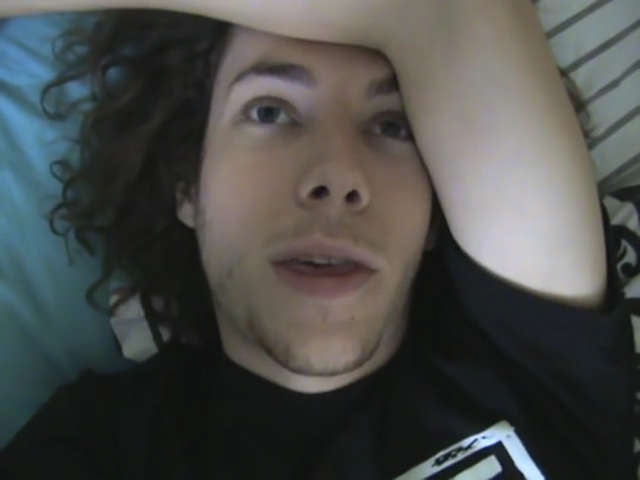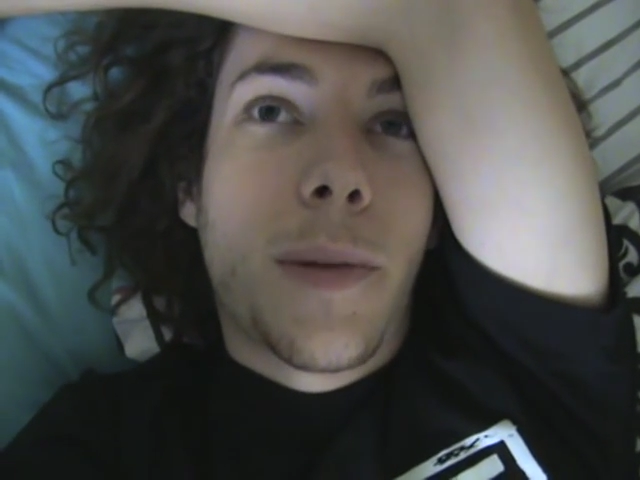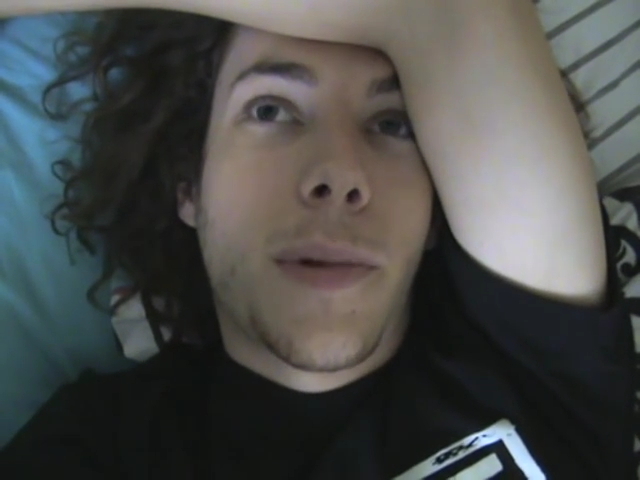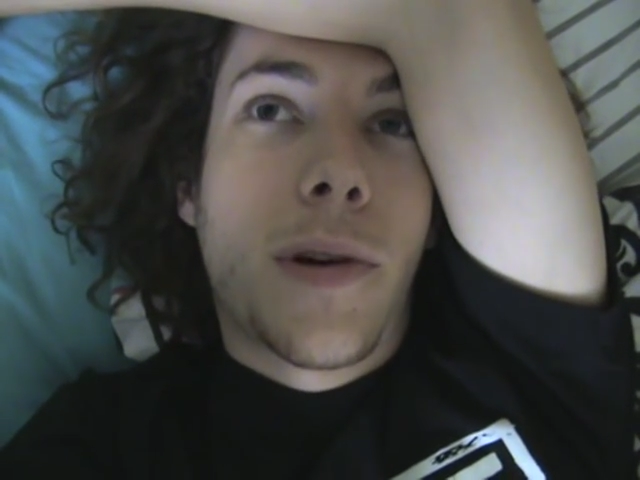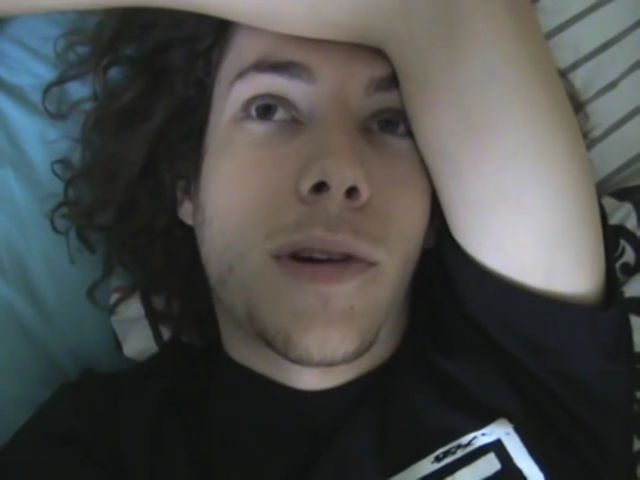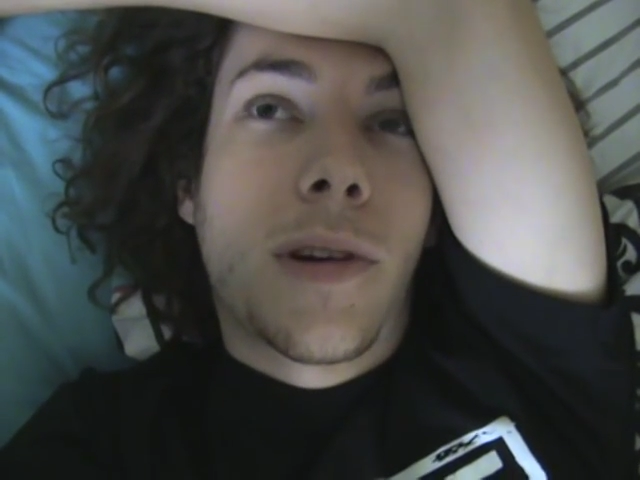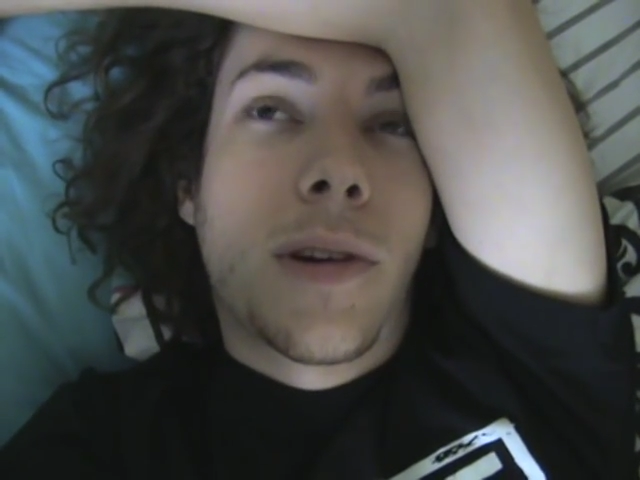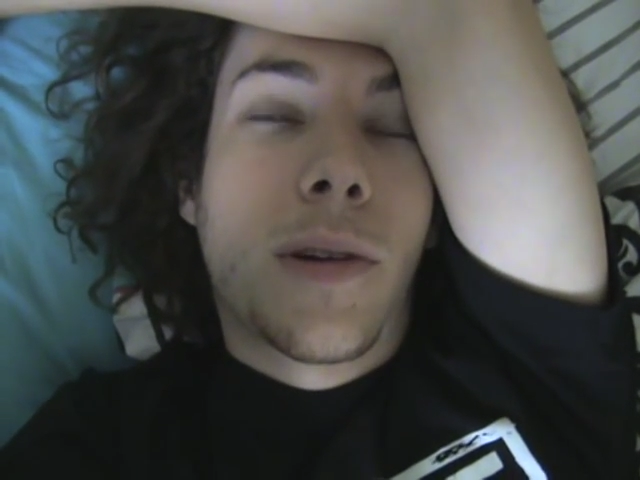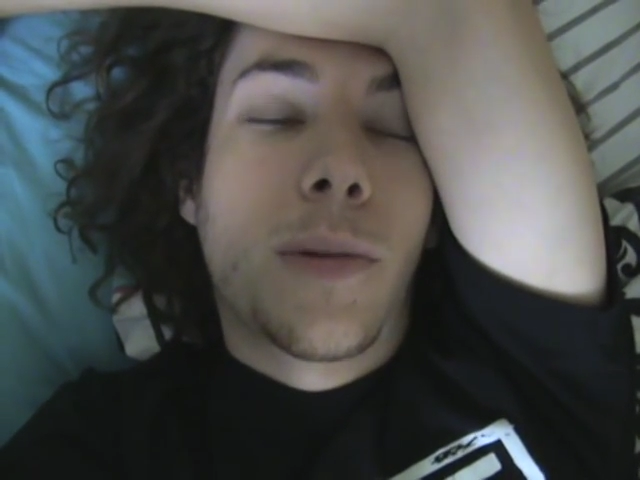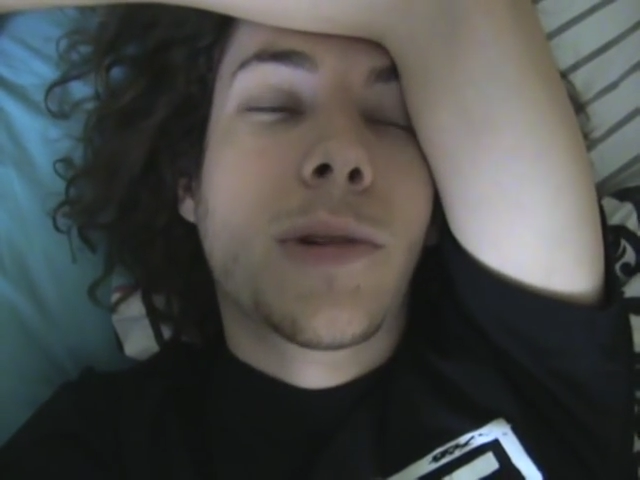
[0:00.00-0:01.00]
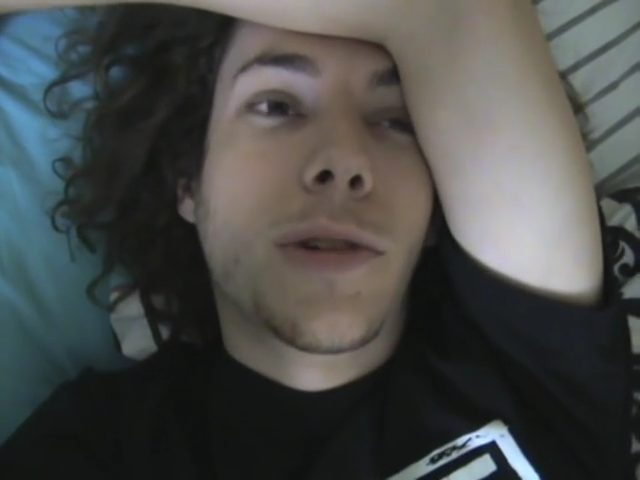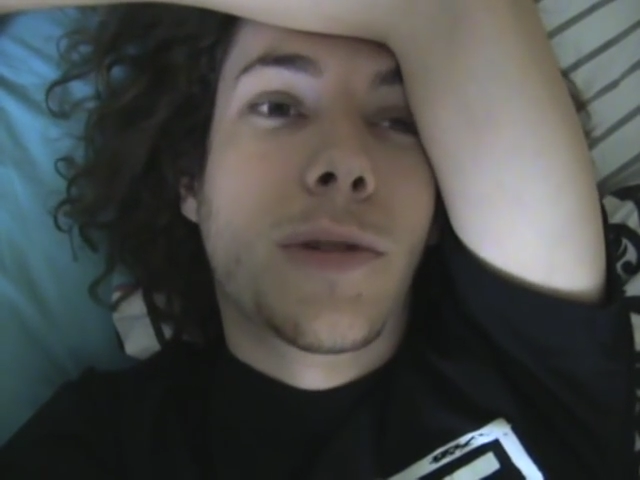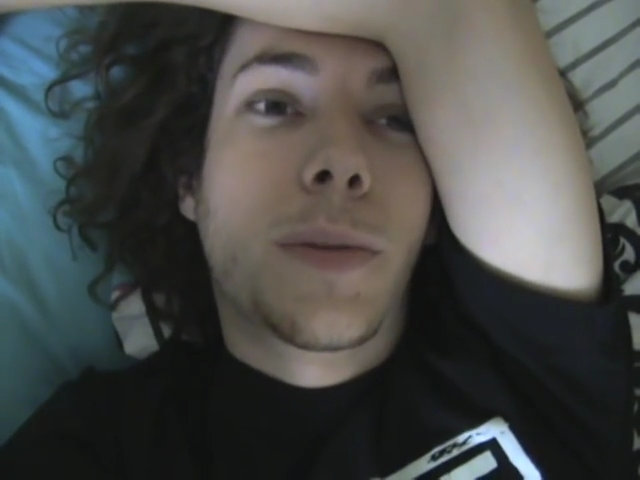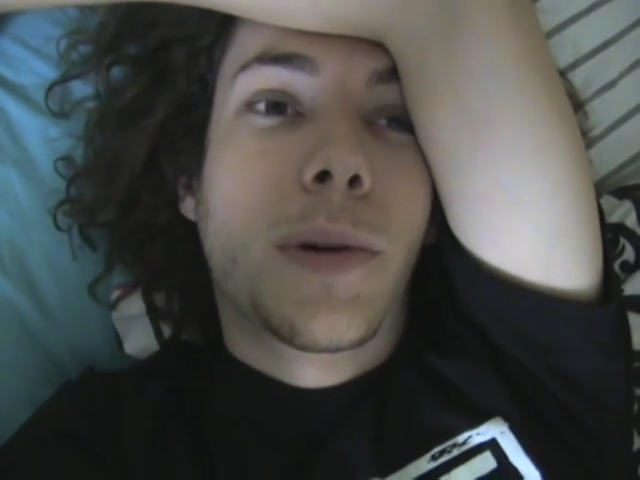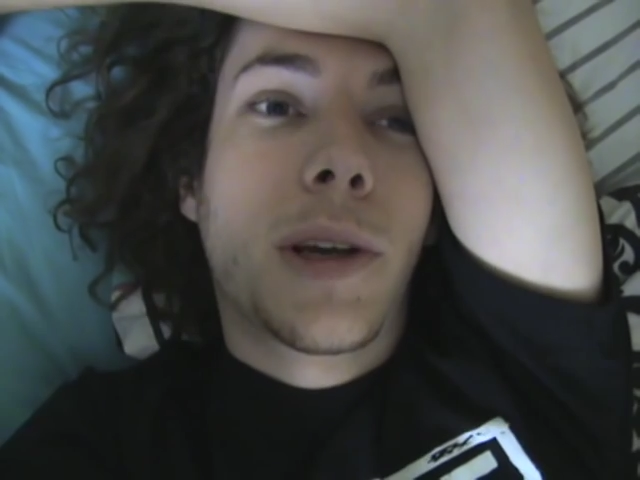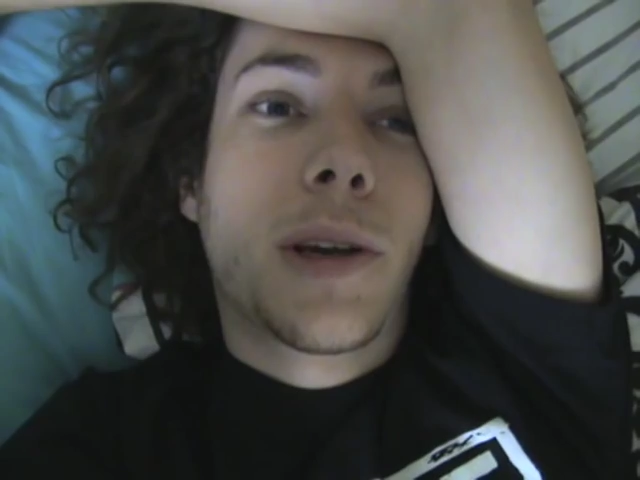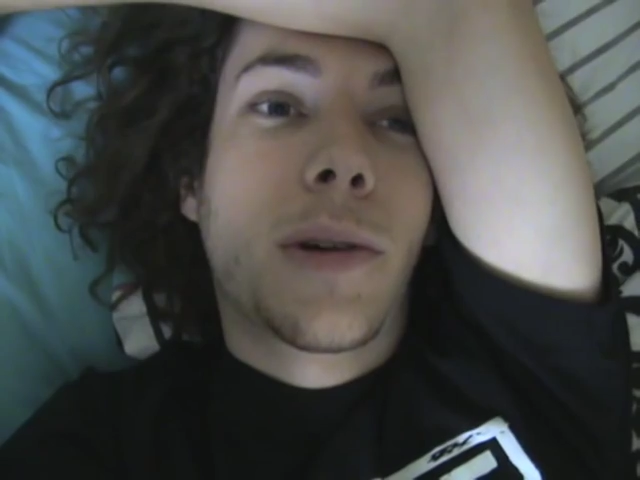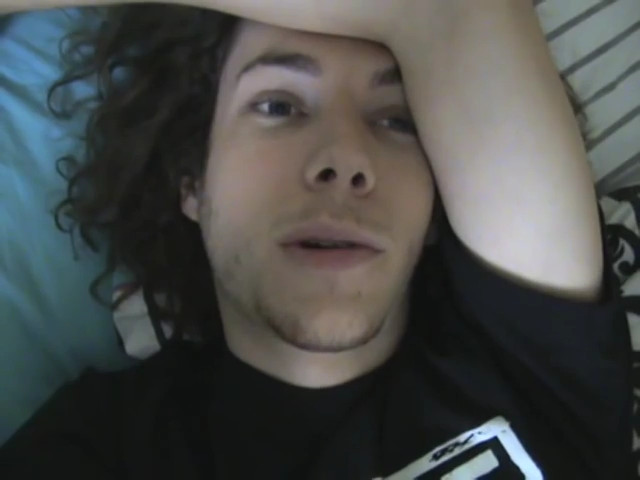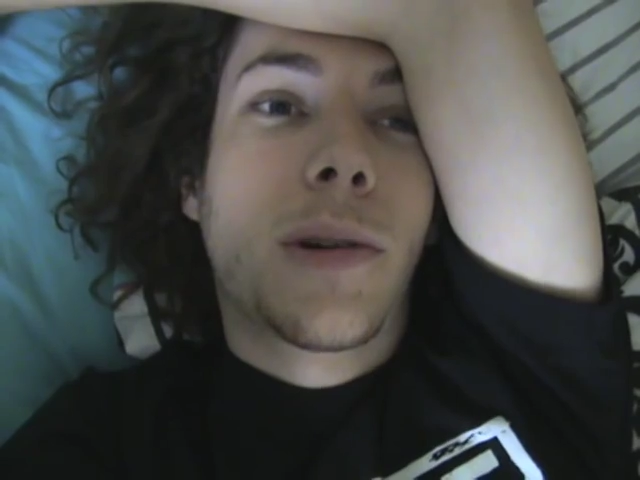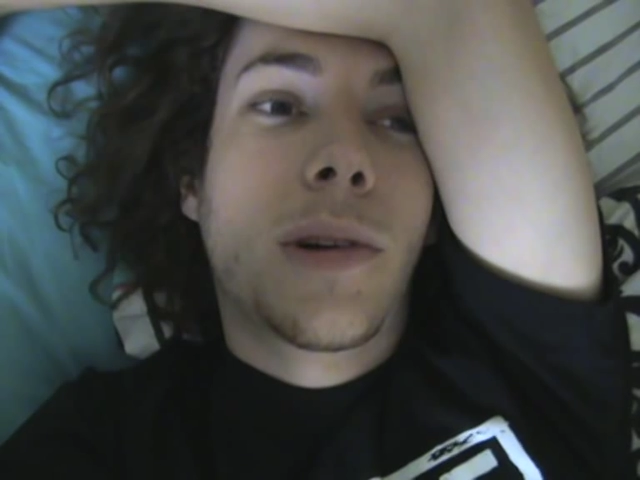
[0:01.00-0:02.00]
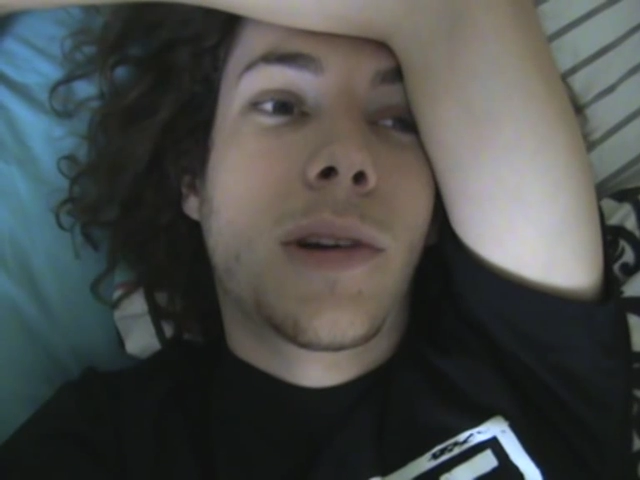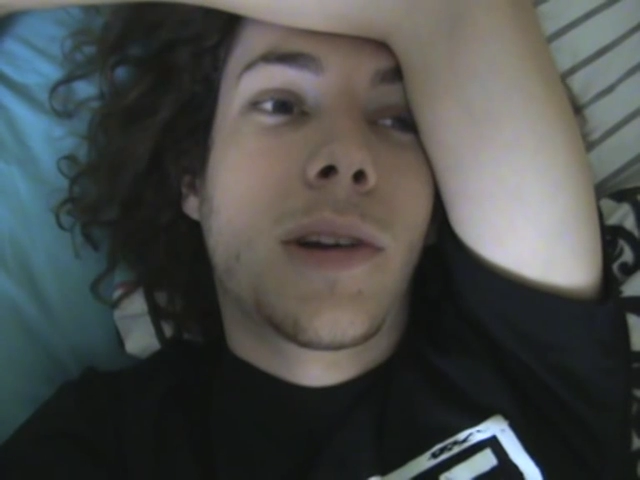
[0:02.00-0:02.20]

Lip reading: theme park, which is pretty cool.